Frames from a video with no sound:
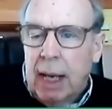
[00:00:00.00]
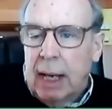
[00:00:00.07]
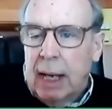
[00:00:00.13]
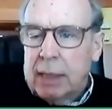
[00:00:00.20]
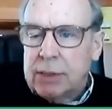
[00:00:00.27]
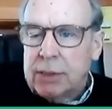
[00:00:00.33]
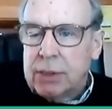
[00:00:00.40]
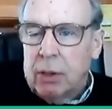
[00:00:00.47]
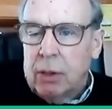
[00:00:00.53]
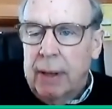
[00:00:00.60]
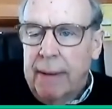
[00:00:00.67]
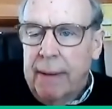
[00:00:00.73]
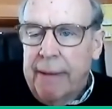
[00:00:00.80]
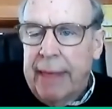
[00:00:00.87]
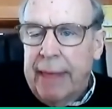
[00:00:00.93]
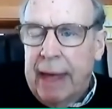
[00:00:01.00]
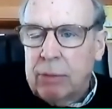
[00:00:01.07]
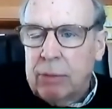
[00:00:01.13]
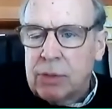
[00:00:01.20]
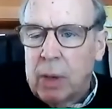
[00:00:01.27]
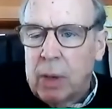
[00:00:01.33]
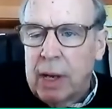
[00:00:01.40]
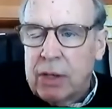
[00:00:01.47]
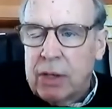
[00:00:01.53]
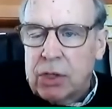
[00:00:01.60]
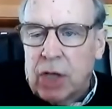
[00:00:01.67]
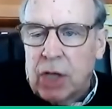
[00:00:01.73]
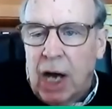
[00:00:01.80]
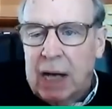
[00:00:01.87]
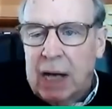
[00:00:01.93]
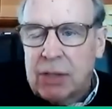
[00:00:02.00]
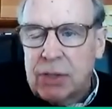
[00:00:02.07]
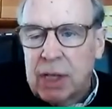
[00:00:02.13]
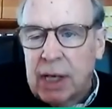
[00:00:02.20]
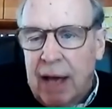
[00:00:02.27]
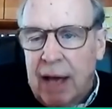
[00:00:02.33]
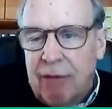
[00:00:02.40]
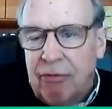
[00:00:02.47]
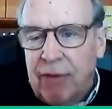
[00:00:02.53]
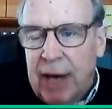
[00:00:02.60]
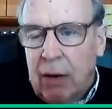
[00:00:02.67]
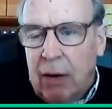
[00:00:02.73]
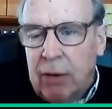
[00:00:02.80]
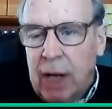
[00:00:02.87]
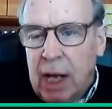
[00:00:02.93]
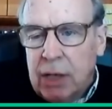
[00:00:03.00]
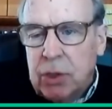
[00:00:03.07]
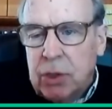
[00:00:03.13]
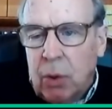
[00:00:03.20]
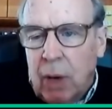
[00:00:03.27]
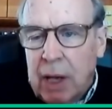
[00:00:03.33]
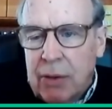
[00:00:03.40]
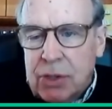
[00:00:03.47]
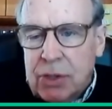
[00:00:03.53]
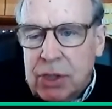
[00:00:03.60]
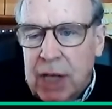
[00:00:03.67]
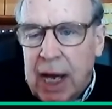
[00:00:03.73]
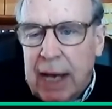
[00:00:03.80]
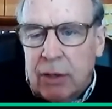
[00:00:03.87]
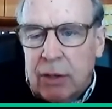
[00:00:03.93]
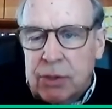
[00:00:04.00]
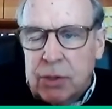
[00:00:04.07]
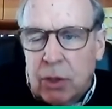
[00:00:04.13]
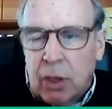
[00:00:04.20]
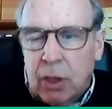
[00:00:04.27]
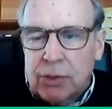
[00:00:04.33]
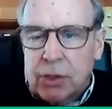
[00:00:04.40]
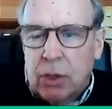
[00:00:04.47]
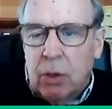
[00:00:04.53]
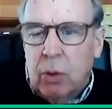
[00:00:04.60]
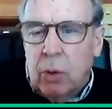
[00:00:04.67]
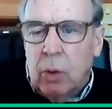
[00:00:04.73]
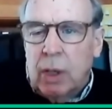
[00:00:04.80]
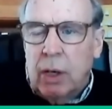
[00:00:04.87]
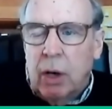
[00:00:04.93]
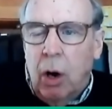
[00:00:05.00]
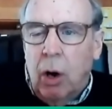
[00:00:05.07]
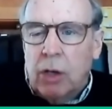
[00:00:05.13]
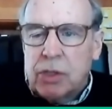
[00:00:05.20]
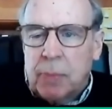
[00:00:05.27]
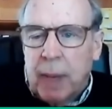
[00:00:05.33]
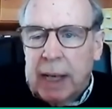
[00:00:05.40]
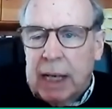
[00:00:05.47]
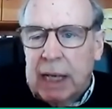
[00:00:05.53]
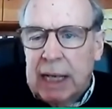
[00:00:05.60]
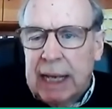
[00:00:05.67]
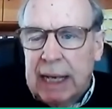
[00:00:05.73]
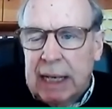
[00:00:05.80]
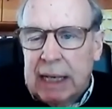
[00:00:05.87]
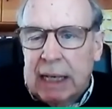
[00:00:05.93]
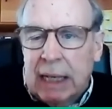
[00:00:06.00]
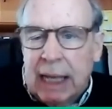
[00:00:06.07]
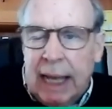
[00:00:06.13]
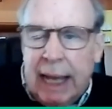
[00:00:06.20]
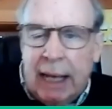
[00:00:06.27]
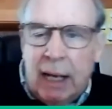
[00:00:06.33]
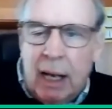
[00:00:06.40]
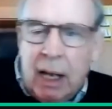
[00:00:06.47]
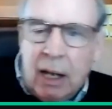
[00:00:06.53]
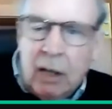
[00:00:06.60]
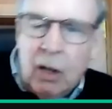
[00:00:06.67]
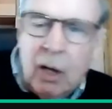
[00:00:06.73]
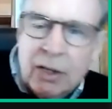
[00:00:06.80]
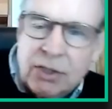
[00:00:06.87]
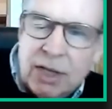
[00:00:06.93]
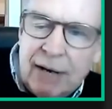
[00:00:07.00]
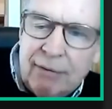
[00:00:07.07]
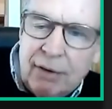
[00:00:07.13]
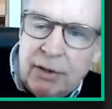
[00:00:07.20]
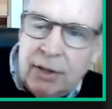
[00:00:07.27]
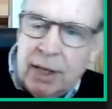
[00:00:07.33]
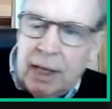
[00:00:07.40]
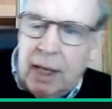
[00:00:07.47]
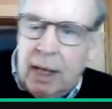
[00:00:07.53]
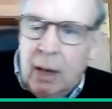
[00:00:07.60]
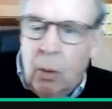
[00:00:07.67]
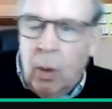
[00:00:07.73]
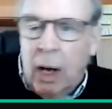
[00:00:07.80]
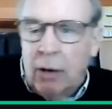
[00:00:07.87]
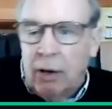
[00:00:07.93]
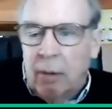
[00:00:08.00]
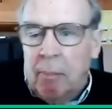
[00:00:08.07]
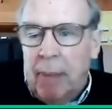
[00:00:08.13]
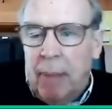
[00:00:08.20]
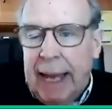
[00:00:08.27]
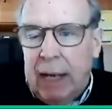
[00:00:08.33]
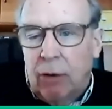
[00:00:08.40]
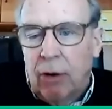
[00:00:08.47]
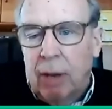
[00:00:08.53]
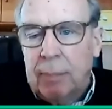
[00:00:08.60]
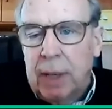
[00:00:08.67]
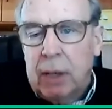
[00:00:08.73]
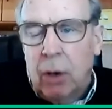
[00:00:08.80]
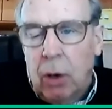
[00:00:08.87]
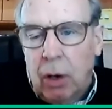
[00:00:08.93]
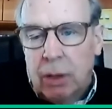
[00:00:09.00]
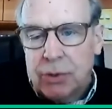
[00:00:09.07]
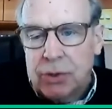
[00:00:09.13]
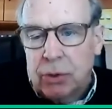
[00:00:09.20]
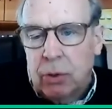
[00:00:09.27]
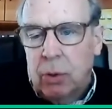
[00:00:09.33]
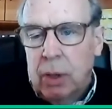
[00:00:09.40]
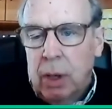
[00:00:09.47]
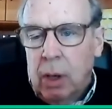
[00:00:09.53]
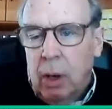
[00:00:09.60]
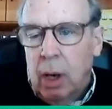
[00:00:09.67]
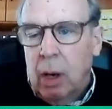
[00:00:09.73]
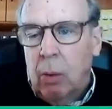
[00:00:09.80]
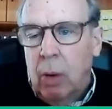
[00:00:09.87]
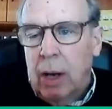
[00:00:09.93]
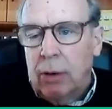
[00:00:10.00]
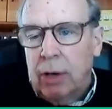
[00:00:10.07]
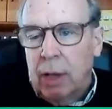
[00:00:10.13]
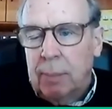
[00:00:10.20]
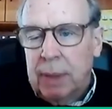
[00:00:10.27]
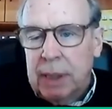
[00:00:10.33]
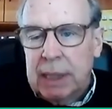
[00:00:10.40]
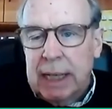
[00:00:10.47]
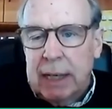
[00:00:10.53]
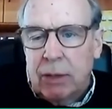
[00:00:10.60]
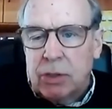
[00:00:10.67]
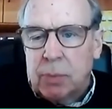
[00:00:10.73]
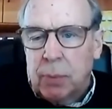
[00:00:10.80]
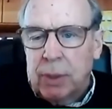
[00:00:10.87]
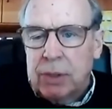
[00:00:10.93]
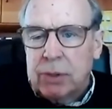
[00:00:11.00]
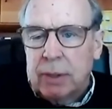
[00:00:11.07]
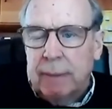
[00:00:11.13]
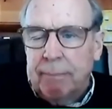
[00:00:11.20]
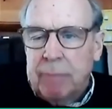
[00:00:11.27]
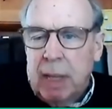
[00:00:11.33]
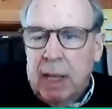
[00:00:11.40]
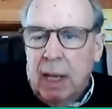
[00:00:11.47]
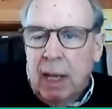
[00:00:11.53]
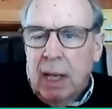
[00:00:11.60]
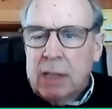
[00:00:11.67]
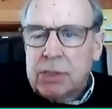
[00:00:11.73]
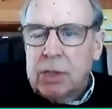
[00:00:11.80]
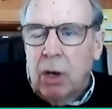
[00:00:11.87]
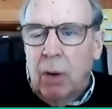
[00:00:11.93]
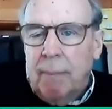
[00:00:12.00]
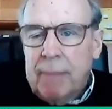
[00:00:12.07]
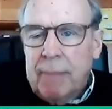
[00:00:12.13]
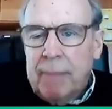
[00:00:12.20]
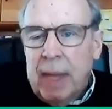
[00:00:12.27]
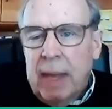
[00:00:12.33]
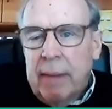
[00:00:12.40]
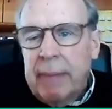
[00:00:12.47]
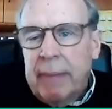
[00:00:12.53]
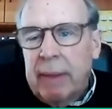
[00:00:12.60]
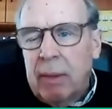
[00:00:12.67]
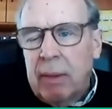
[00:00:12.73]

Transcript: Uh, so that was one of the shocks that I found. Two other signers also who had speculated in land lost everything, wound up bankrupt, and also uh, wound up in debtor's prison. So, uh,